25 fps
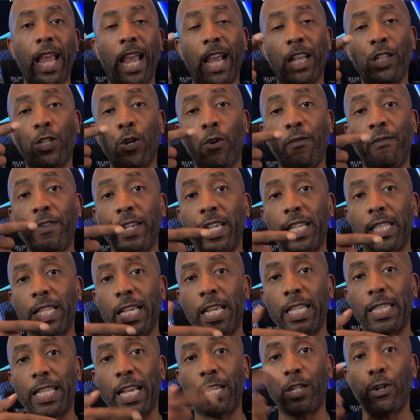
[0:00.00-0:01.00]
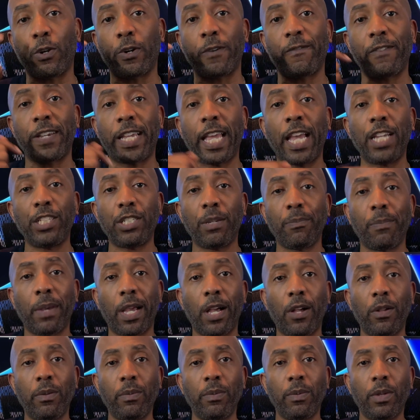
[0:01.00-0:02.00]
and don't forget to hit that notification
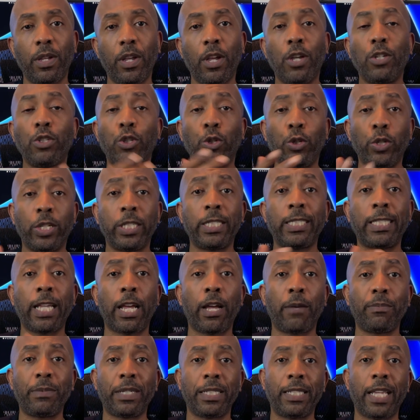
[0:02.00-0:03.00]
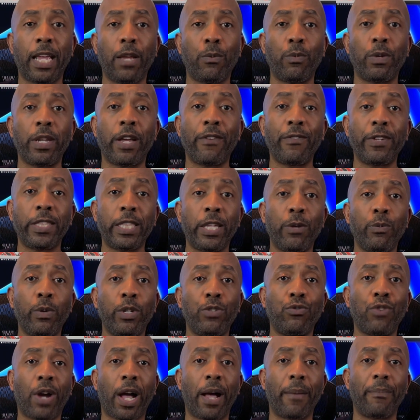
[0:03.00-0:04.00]
bell so you can stay up to date with everything we
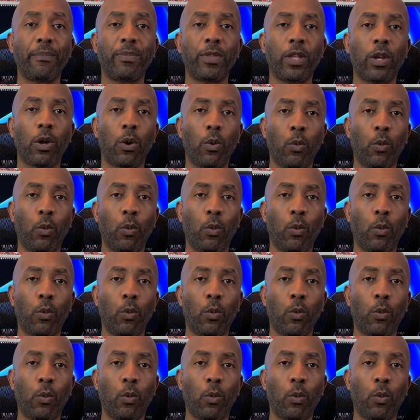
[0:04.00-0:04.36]
drop